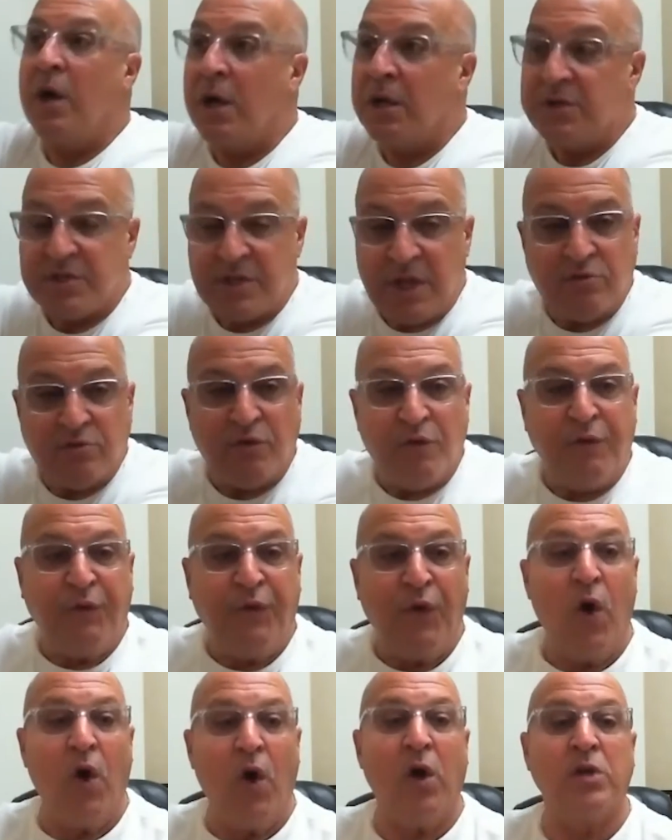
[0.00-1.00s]
Central
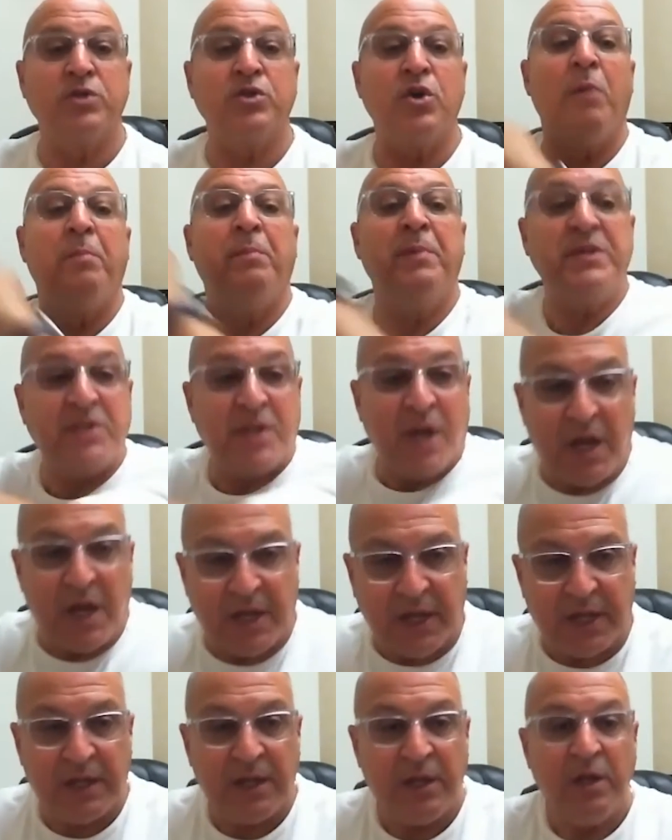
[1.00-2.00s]
Falls, or
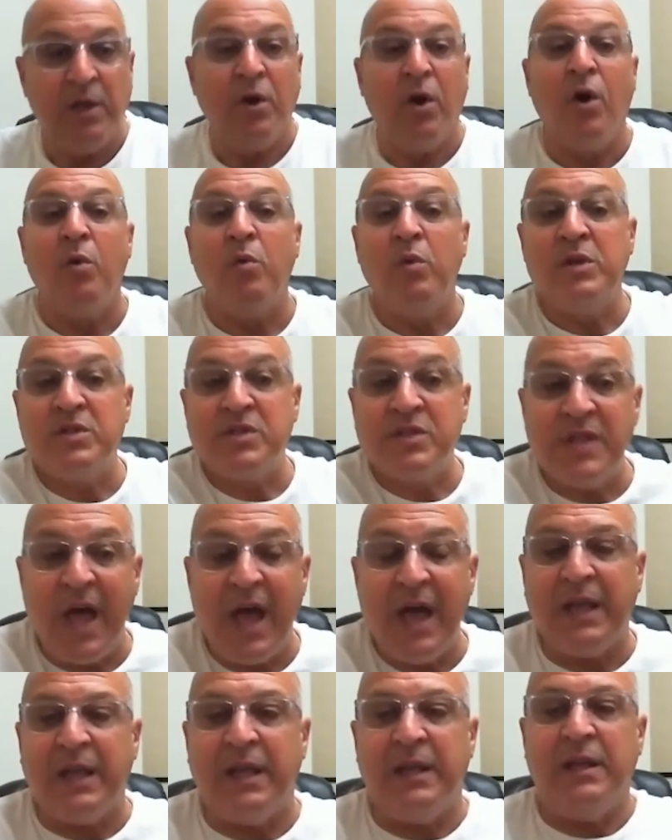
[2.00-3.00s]
Pawtucket, or
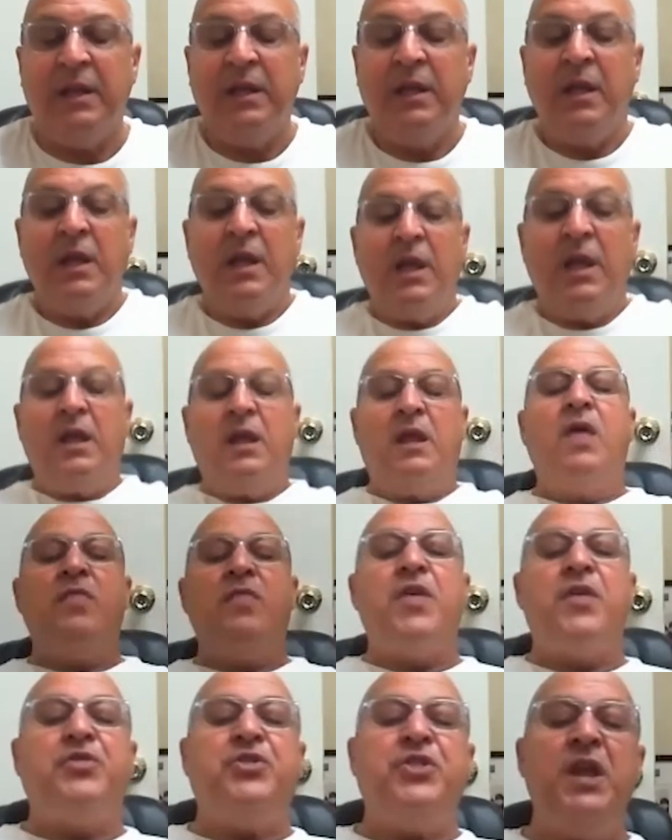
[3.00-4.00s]
Woonsocket.
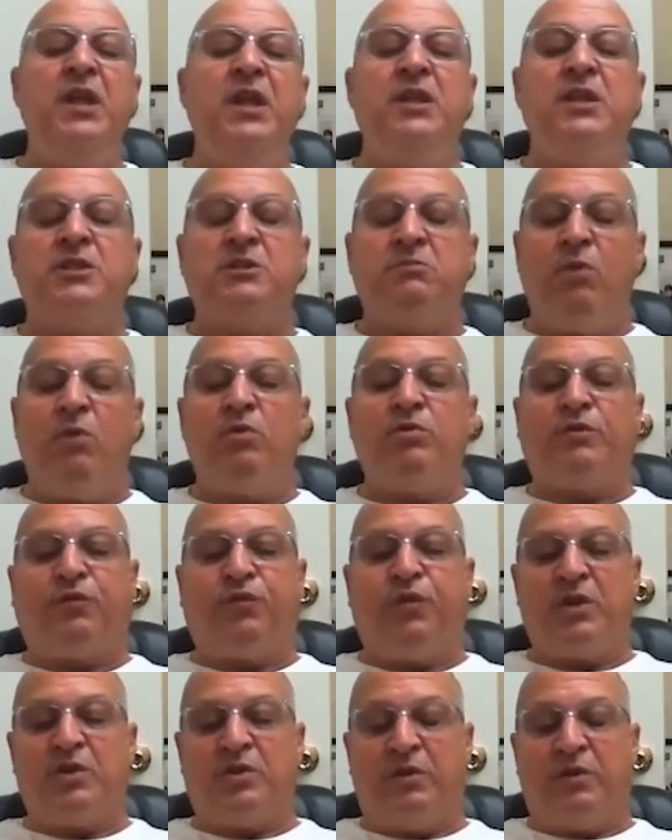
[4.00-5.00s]
The thing that's most
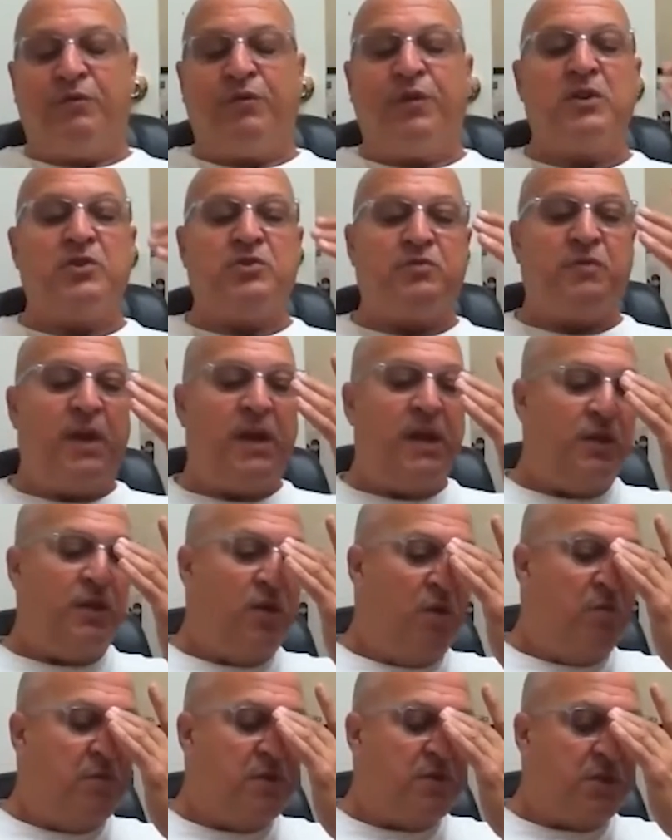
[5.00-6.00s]
frustrating,
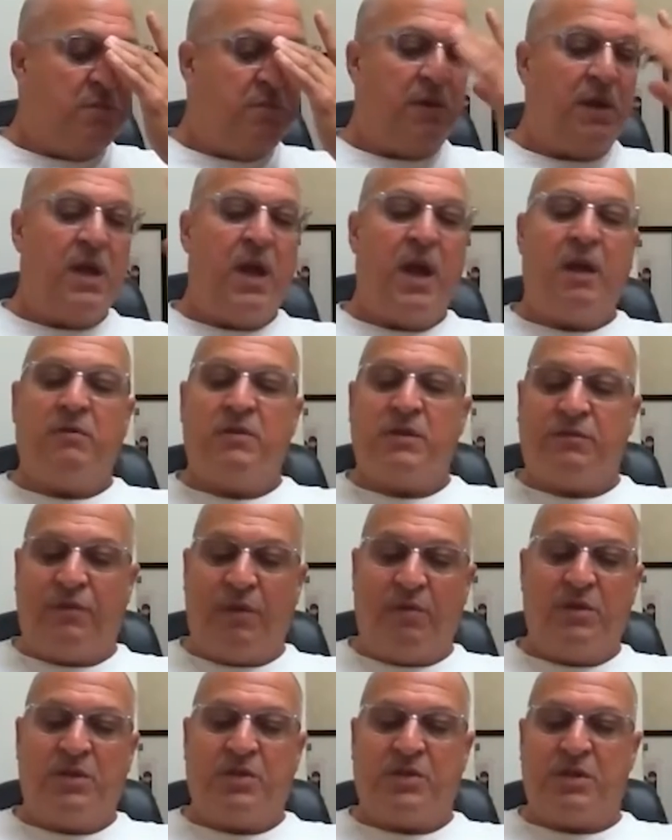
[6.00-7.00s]
though, Mr. Bakari, is
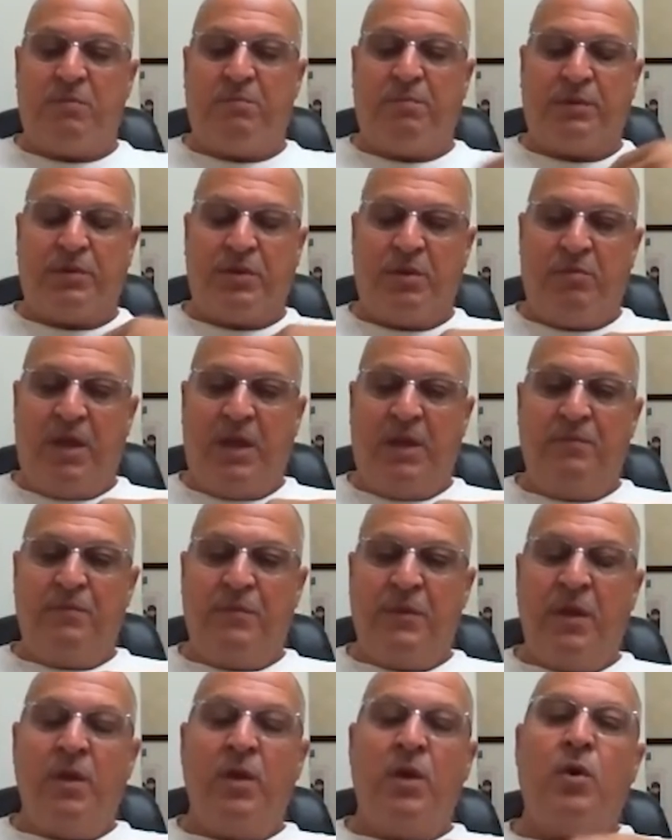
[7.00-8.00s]
very simple to me.
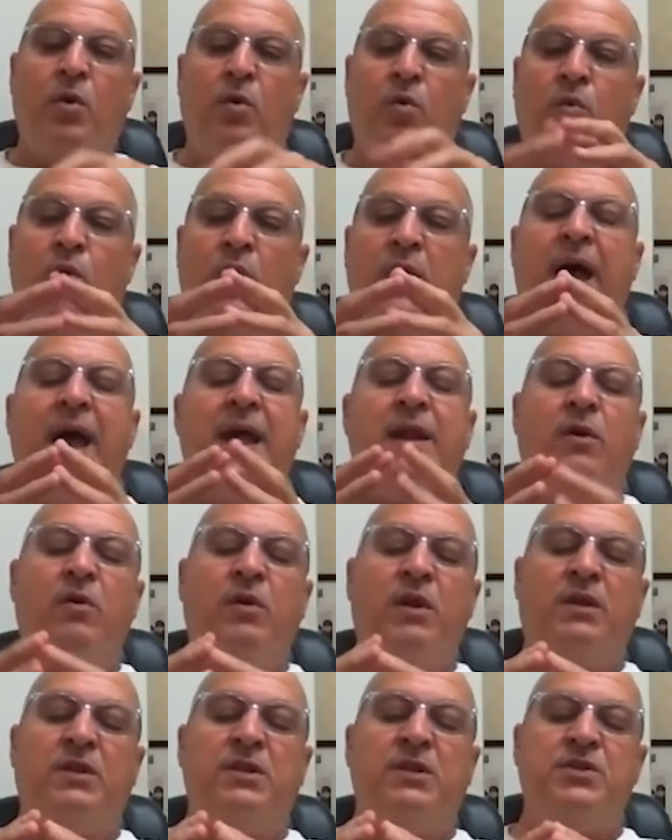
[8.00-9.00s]
What I don't
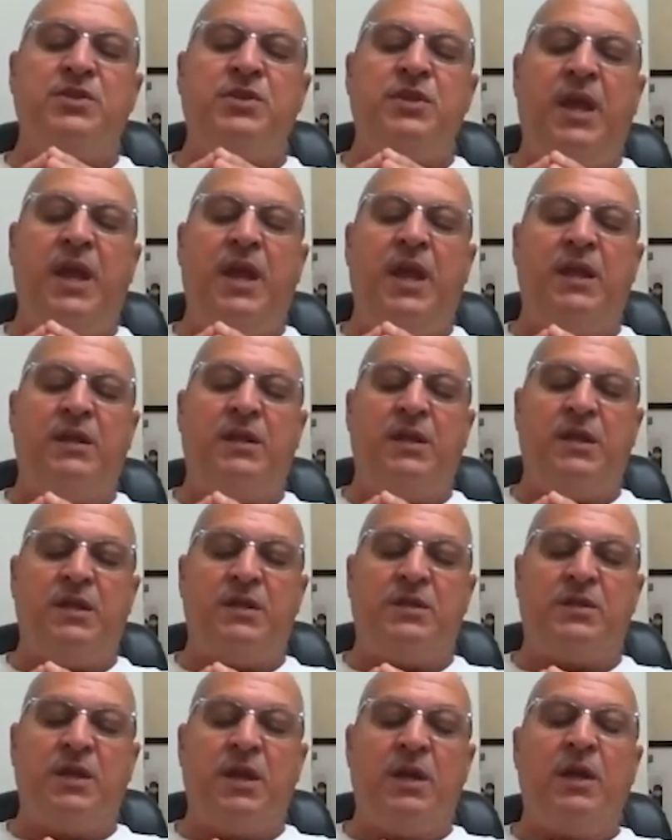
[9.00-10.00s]
understand
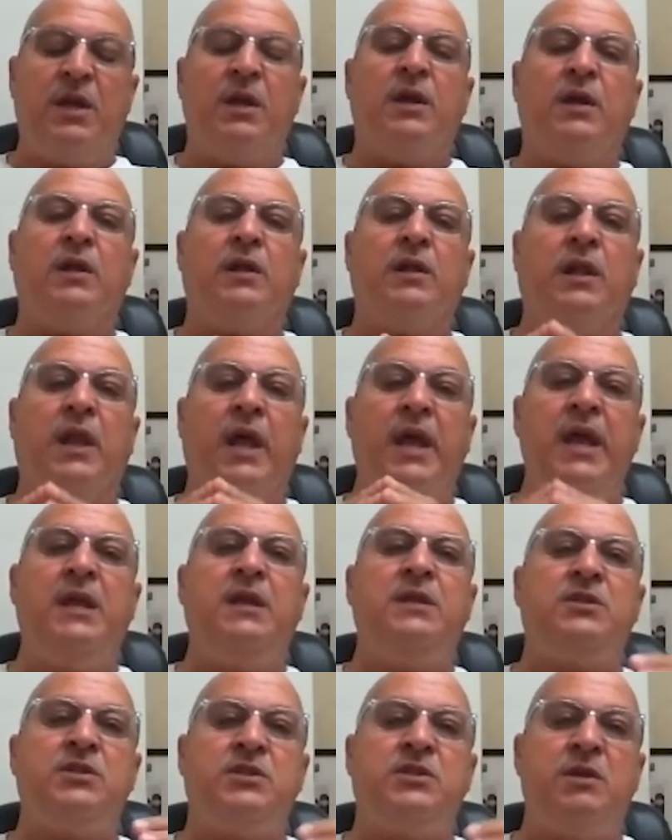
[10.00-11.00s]
is, like
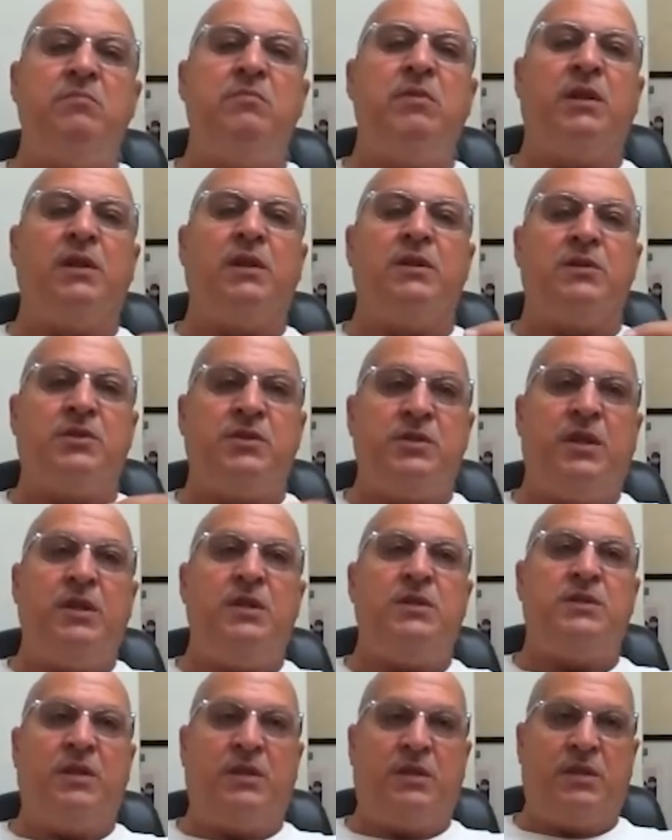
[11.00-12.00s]
similar
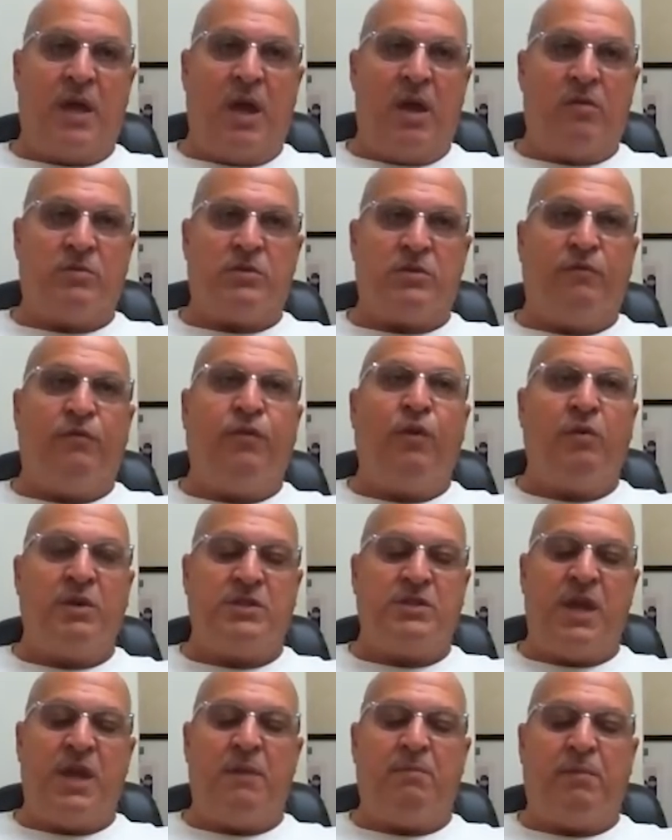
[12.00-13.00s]
cities and towns, for
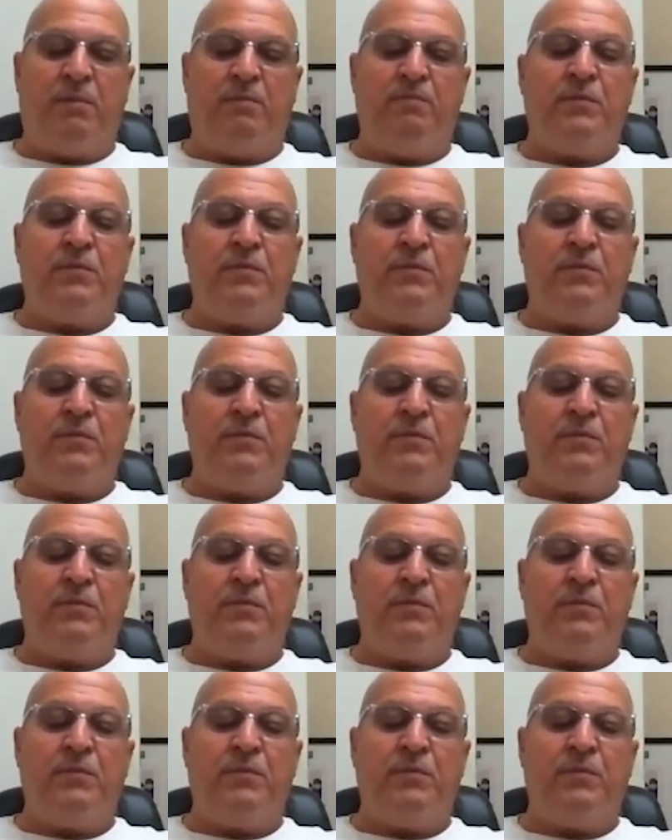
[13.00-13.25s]
example,